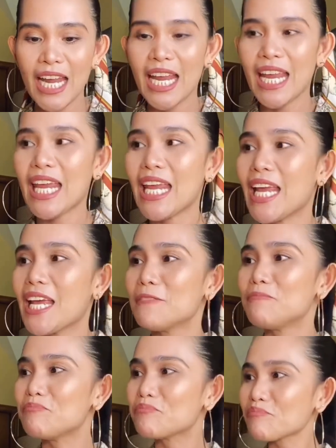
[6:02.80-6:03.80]

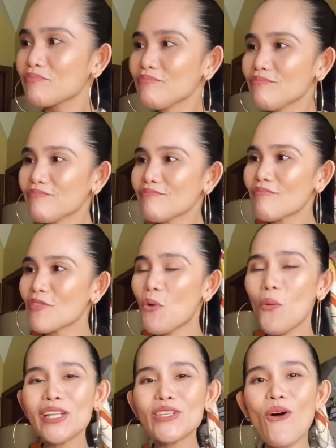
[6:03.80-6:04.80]
And
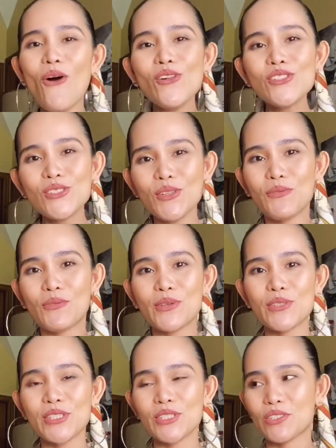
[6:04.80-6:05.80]
what also
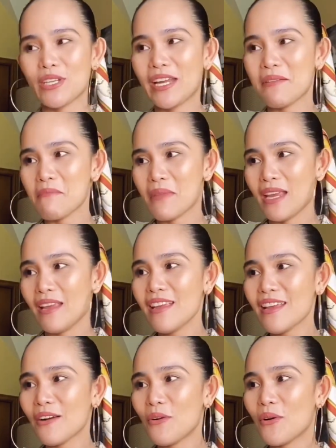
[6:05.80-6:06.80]
frustrate
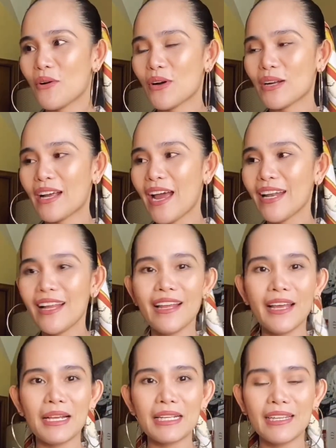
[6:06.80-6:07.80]
me or kind of
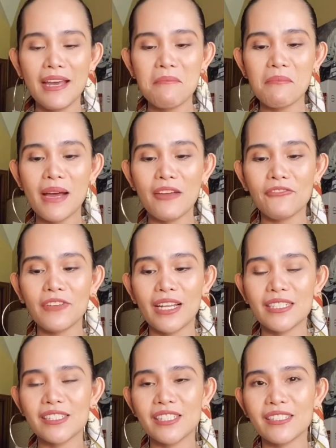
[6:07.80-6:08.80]
like get my
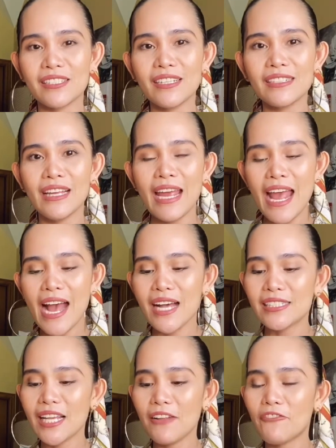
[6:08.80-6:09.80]
feelings hurt,
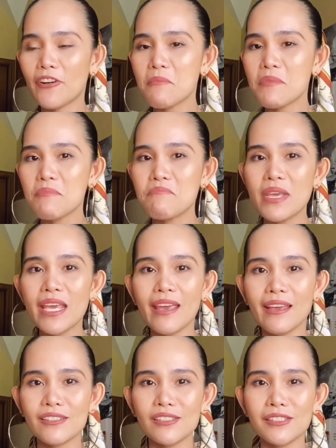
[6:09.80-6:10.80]
aside from me
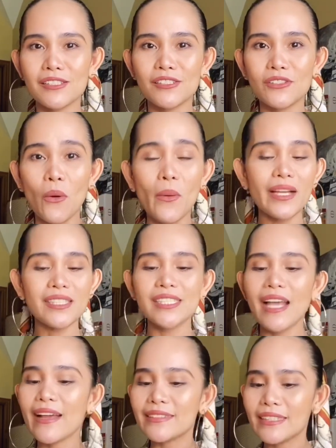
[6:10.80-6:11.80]
being so
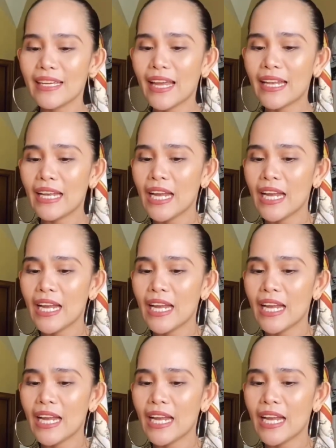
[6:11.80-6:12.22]
excited,